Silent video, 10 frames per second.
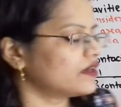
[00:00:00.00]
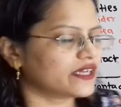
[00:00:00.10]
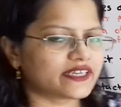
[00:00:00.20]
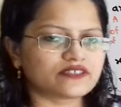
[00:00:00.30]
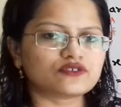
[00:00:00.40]

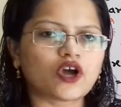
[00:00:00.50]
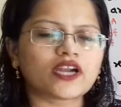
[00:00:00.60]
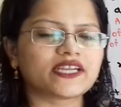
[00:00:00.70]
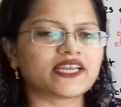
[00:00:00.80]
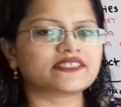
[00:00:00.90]
it is
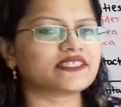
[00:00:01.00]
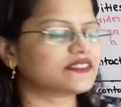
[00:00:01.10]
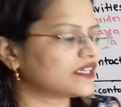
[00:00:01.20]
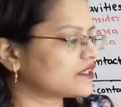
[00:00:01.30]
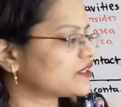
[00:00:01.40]
not
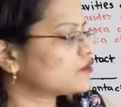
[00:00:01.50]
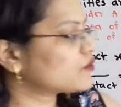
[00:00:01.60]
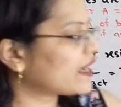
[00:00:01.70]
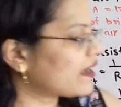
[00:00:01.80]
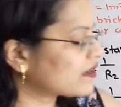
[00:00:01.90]
necessary
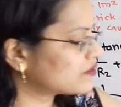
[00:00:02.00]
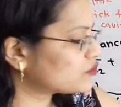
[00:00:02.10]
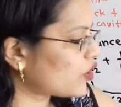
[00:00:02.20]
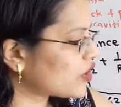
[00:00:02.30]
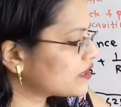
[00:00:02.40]
to
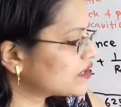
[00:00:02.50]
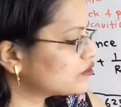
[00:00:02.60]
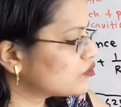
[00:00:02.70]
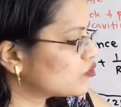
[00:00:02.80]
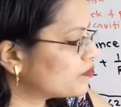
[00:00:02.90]
solve
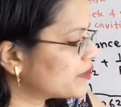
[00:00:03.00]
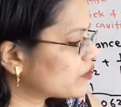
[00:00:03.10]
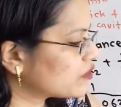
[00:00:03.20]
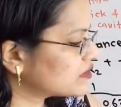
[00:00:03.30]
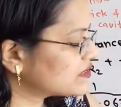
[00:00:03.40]
this loop
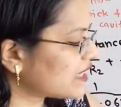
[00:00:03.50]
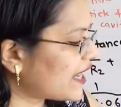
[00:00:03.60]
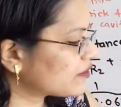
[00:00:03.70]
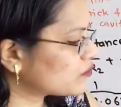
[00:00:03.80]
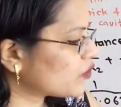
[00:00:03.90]
because this
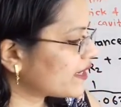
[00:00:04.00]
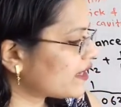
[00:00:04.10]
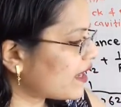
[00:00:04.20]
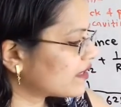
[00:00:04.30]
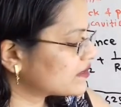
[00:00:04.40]
R2 and
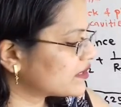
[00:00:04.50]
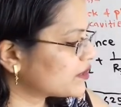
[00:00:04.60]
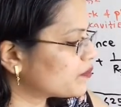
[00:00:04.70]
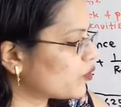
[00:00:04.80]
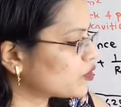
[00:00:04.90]

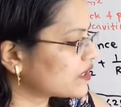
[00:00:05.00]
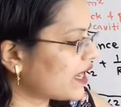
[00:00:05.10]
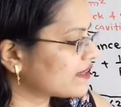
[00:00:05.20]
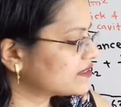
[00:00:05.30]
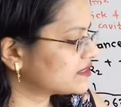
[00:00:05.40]
R3 both
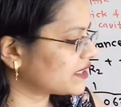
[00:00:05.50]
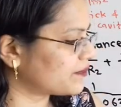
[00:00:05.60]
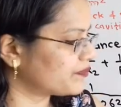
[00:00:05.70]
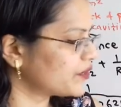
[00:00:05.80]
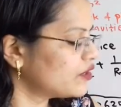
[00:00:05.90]
are
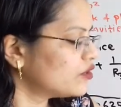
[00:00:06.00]
same.